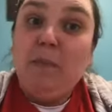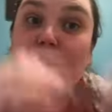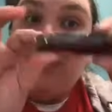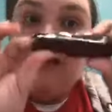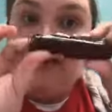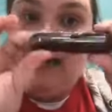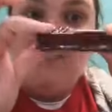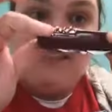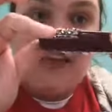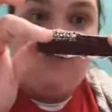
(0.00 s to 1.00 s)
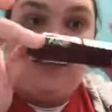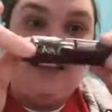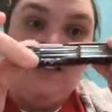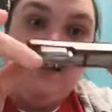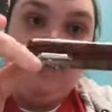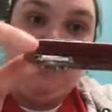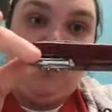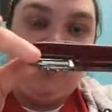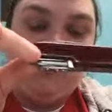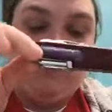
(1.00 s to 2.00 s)
pocket knife safety and the different
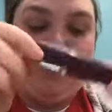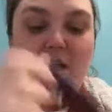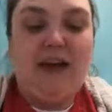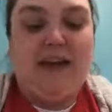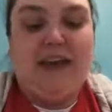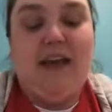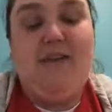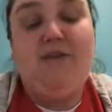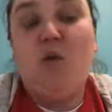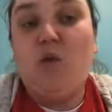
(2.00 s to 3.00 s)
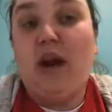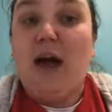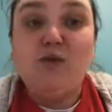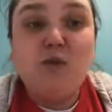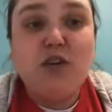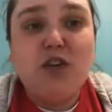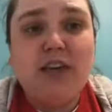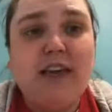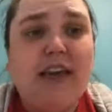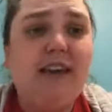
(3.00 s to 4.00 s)
parts of a pocket knife, or outdoor
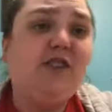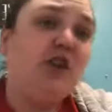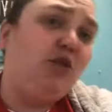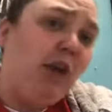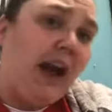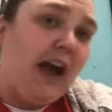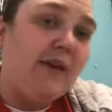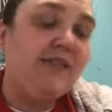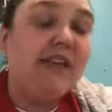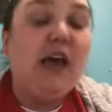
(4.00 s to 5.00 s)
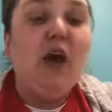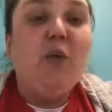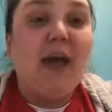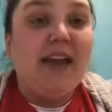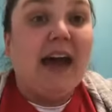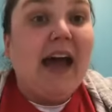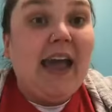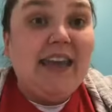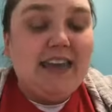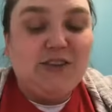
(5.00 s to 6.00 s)
cooking to crafts. We had a
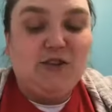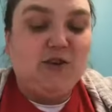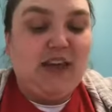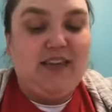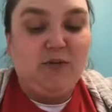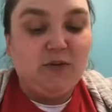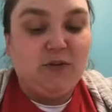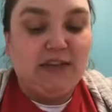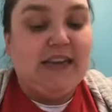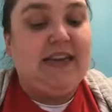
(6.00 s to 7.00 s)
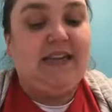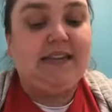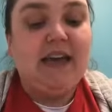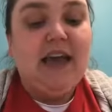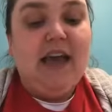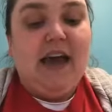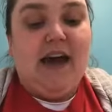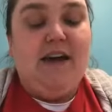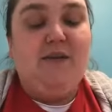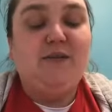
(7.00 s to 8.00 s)
hike yesterday that was really neat.
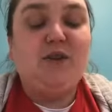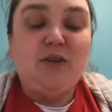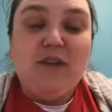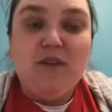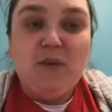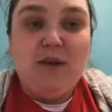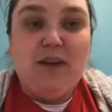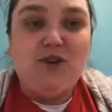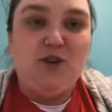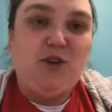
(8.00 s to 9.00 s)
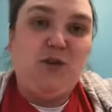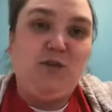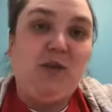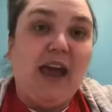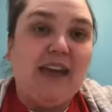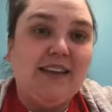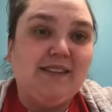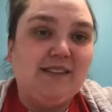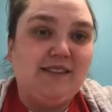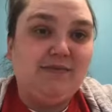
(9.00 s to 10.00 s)
So you definitely want to make sure you like
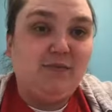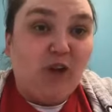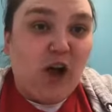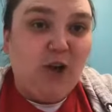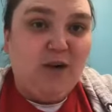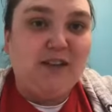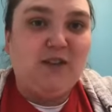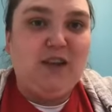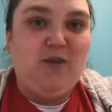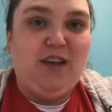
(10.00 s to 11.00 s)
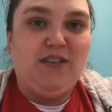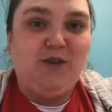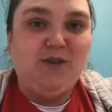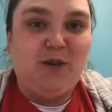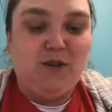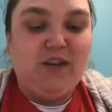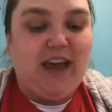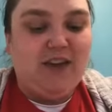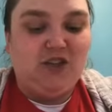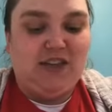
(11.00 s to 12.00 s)
and follow us so that you get those
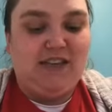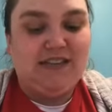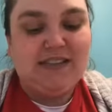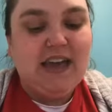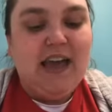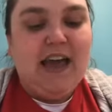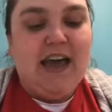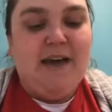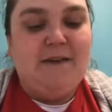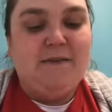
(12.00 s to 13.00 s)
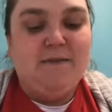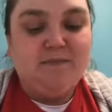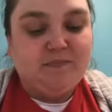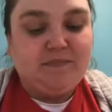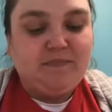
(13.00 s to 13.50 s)
notifications. And